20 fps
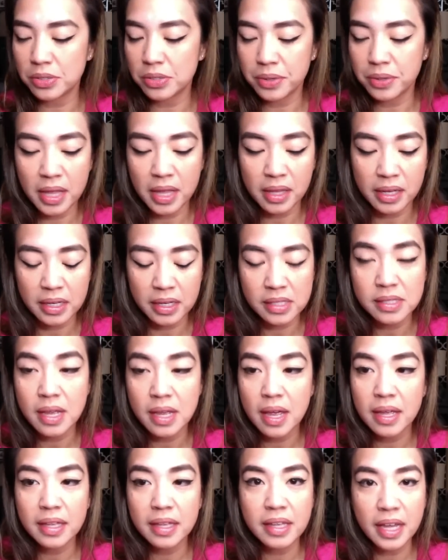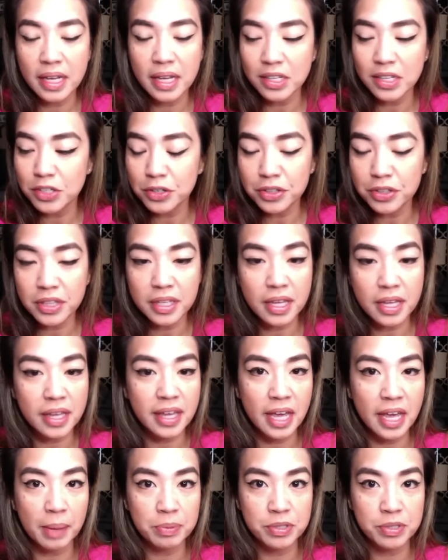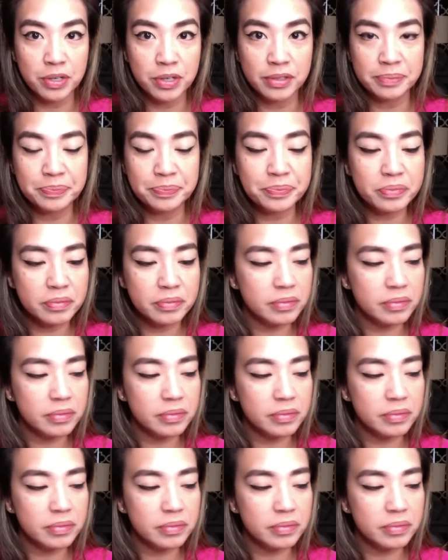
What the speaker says: okay, ladies? Get your thinking caps on.